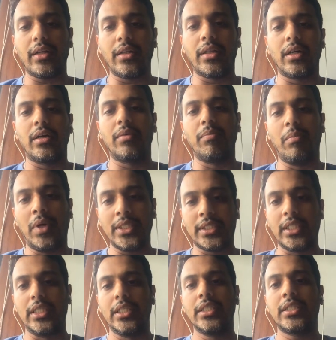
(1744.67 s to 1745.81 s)
the
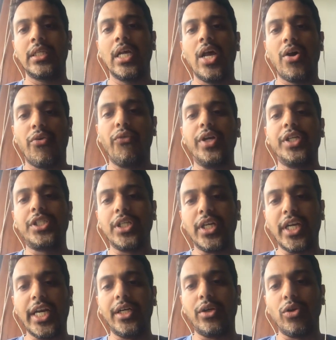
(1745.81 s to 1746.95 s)
muscles which
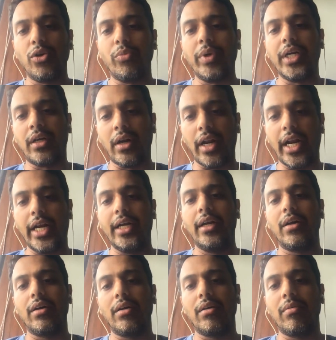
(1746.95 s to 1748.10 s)
need to be trained
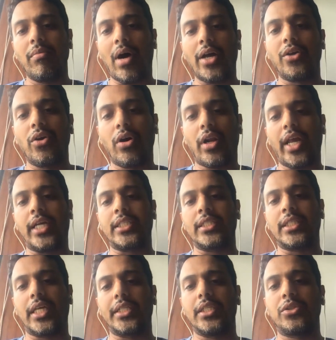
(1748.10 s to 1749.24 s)
by your
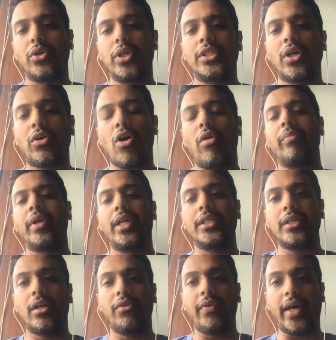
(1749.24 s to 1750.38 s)
exercises. So it's a
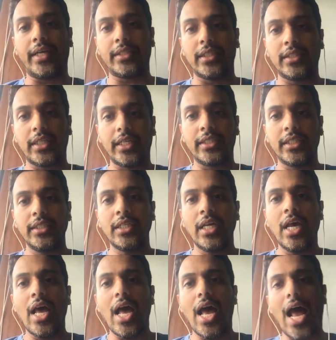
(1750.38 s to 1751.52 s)
combination of exercises
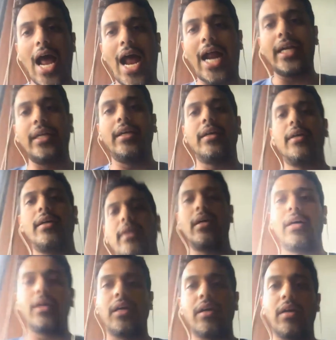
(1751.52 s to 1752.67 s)
and
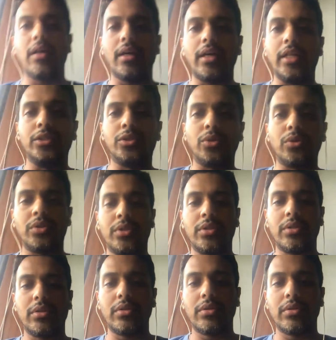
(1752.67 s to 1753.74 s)
insoles.